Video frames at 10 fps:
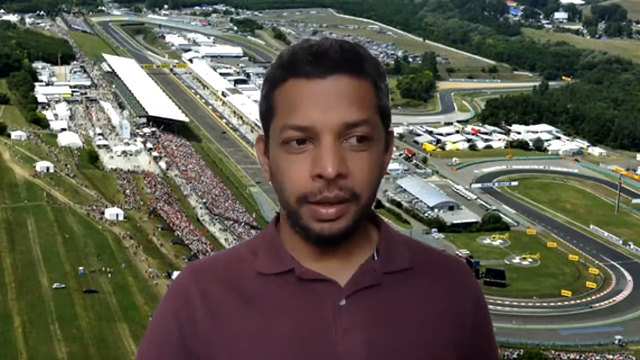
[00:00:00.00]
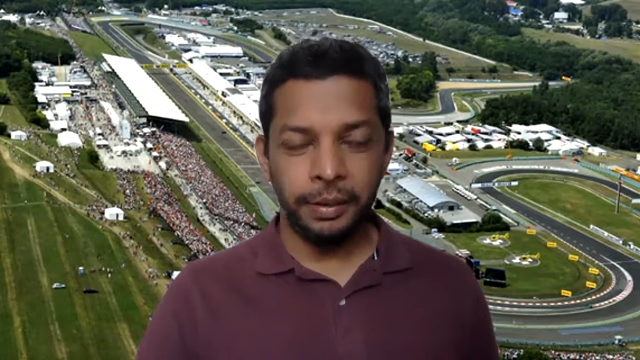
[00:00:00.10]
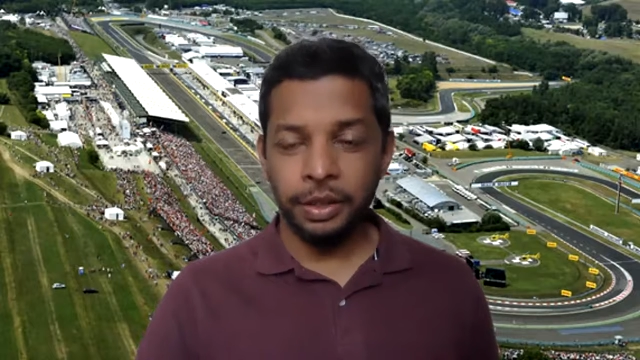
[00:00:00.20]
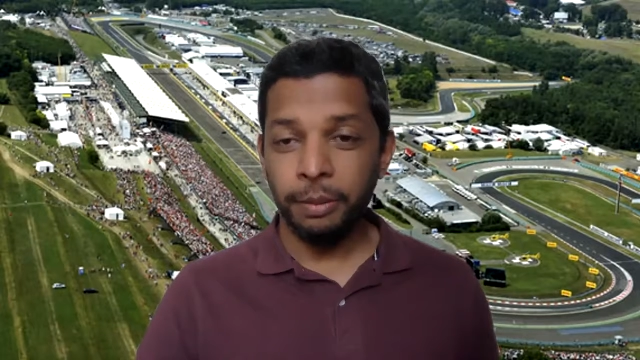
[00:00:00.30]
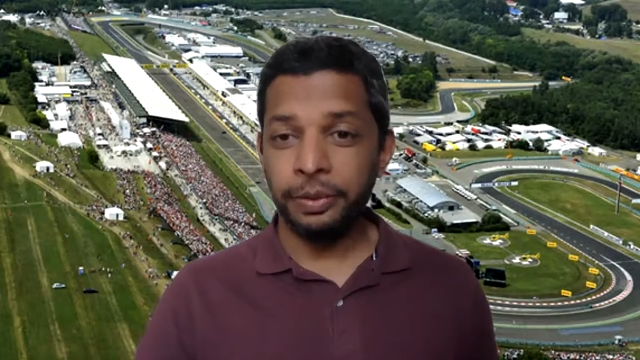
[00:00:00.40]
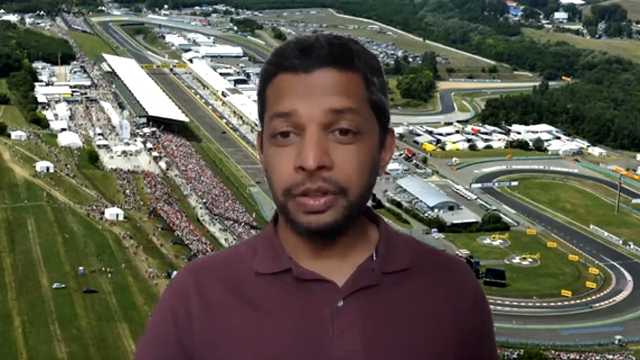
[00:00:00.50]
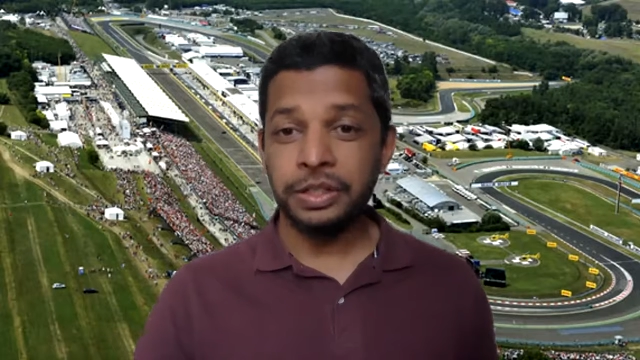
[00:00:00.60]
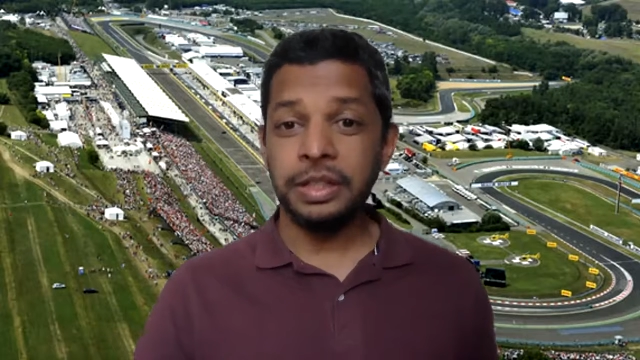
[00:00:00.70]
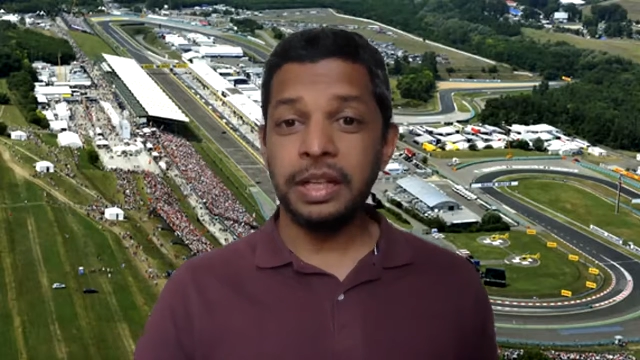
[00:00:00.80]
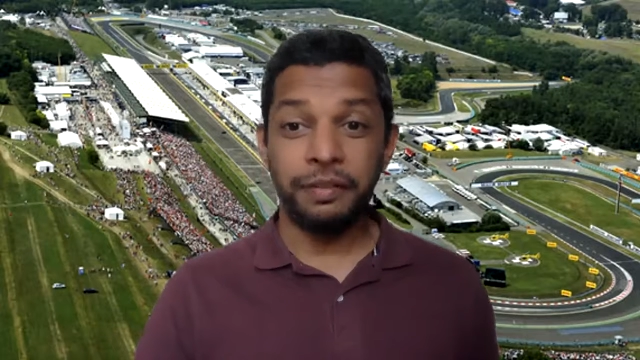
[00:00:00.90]
you know
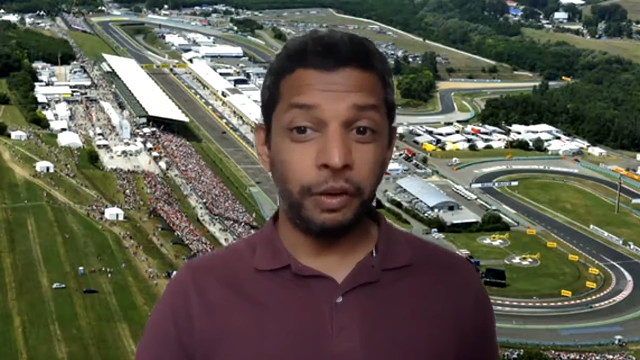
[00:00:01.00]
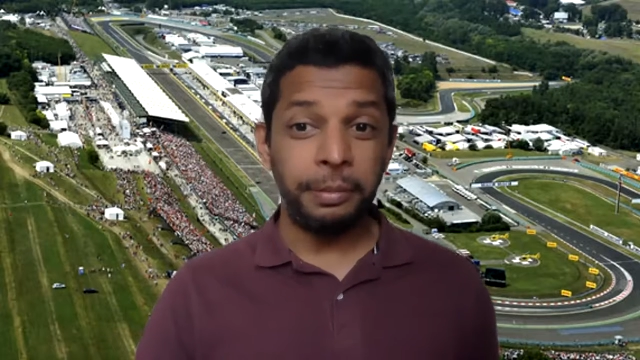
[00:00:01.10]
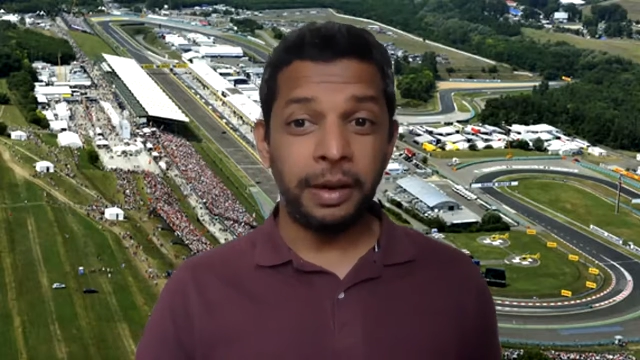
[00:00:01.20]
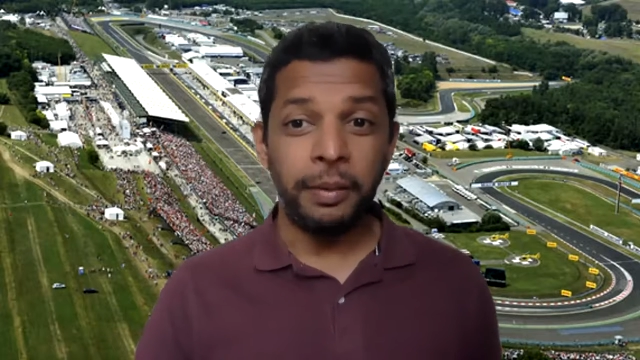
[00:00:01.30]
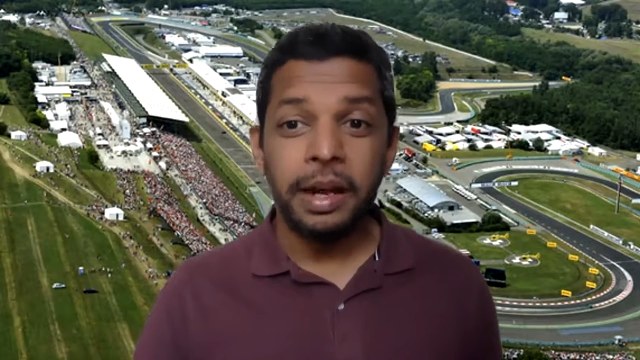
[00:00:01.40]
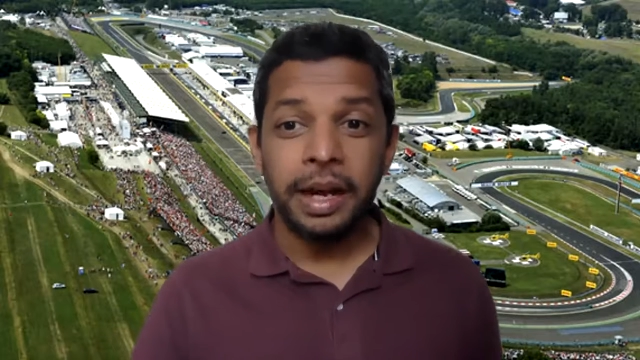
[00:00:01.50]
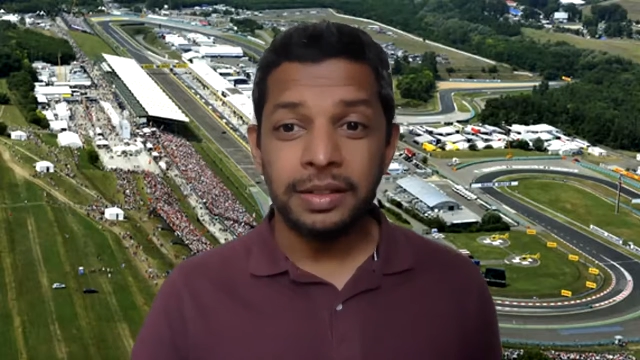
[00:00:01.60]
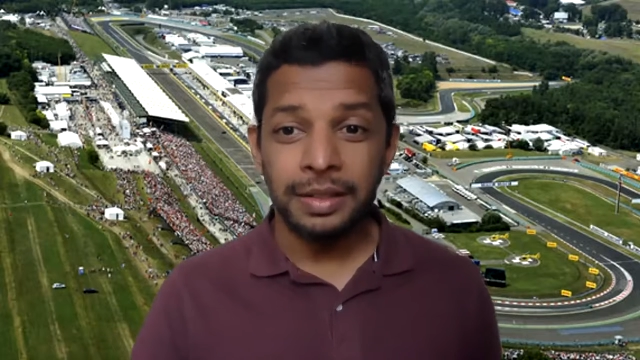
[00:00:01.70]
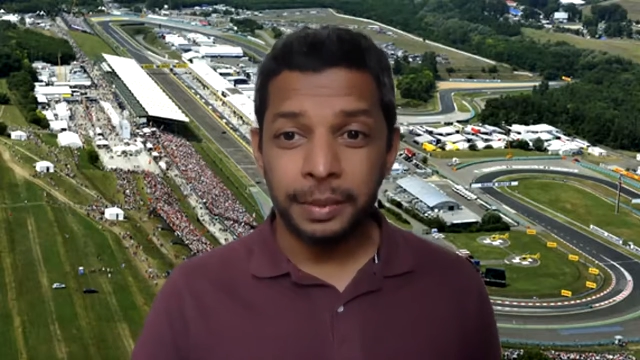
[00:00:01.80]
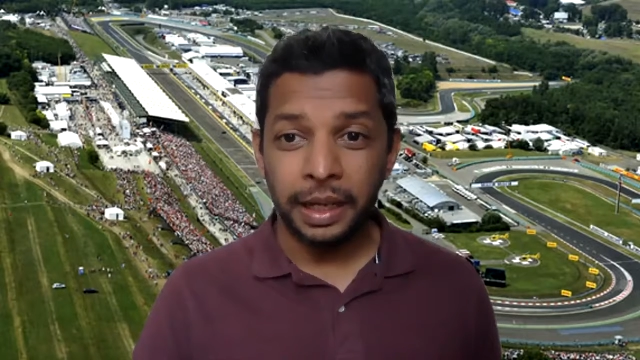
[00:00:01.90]
position that Formula One ends
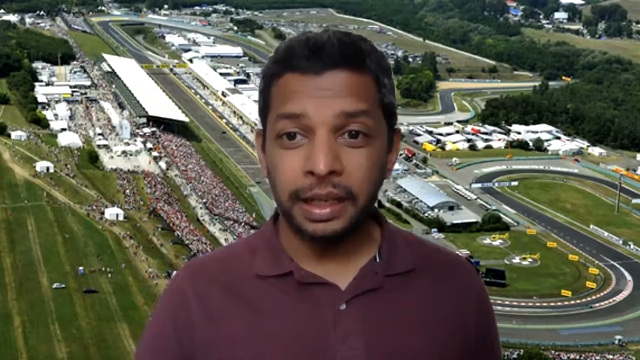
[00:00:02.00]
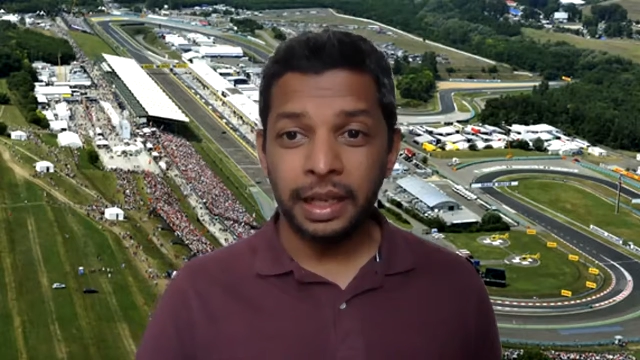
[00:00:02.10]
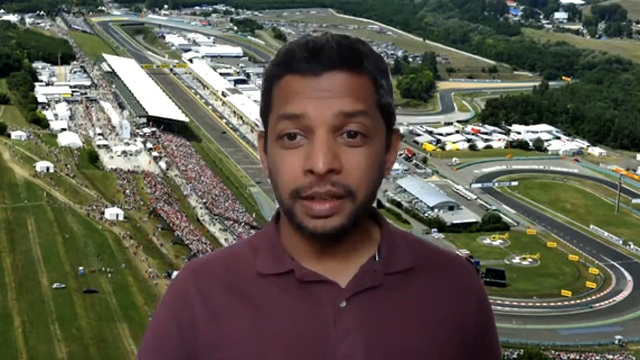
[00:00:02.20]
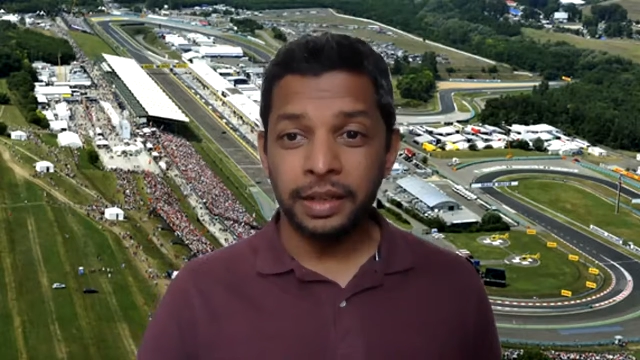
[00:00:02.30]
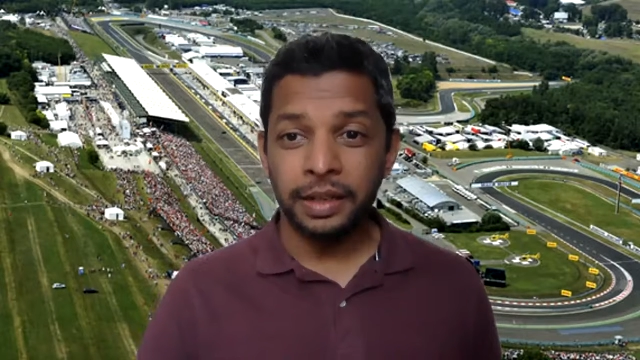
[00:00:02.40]
up taking as a